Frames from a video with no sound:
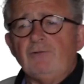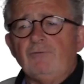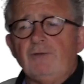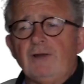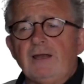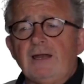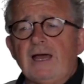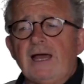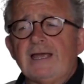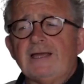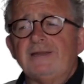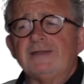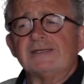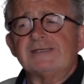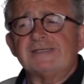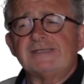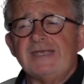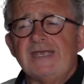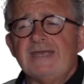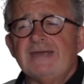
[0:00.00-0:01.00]
rely on the
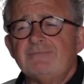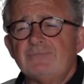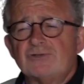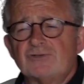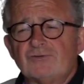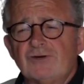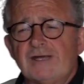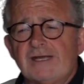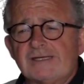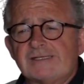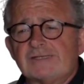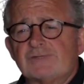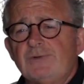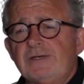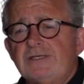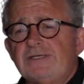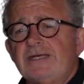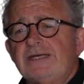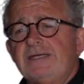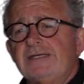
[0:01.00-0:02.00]
same traits
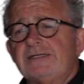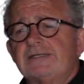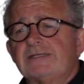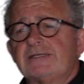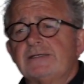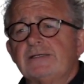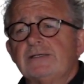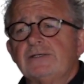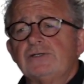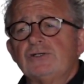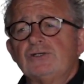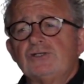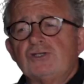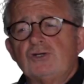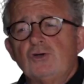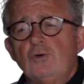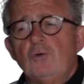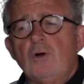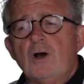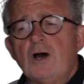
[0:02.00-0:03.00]
we did
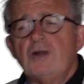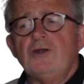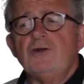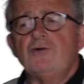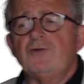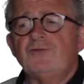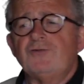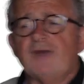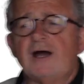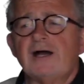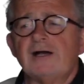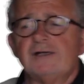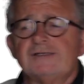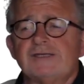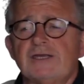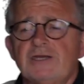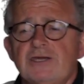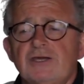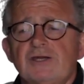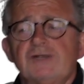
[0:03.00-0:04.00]

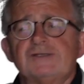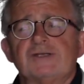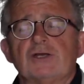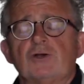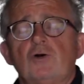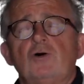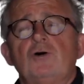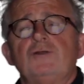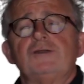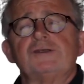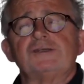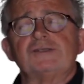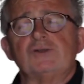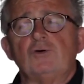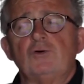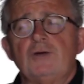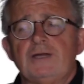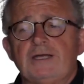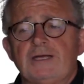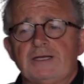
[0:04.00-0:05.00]
200,000 years ago in the
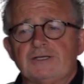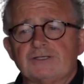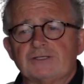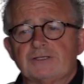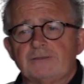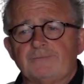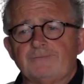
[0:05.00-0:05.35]
Stone Age.